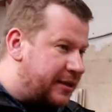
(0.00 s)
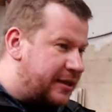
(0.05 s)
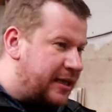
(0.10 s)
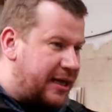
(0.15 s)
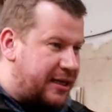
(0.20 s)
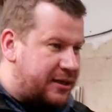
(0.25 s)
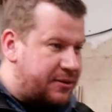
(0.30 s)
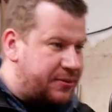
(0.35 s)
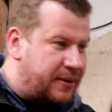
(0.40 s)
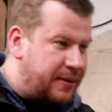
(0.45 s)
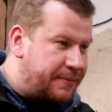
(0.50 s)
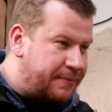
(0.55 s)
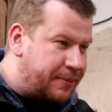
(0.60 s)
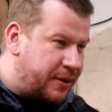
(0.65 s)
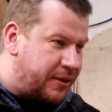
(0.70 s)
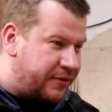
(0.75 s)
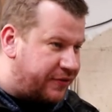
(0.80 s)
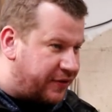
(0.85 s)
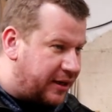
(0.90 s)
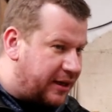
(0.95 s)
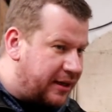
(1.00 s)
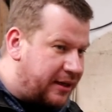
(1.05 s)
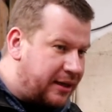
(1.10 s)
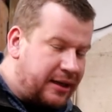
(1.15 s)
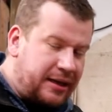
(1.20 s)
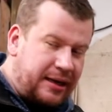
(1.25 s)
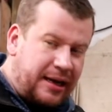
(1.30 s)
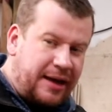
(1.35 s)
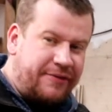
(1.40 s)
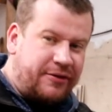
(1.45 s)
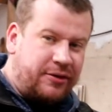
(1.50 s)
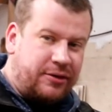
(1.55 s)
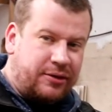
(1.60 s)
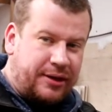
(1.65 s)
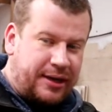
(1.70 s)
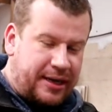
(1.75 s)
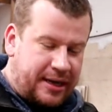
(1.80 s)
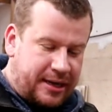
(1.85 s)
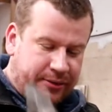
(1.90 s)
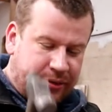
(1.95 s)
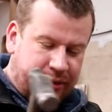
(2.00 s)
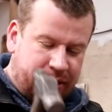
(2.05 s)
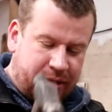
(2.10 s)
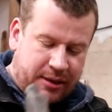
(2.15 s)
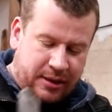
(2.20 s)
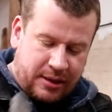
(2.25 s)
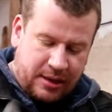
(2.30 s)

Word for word: tacks weren't perfectly level, you know.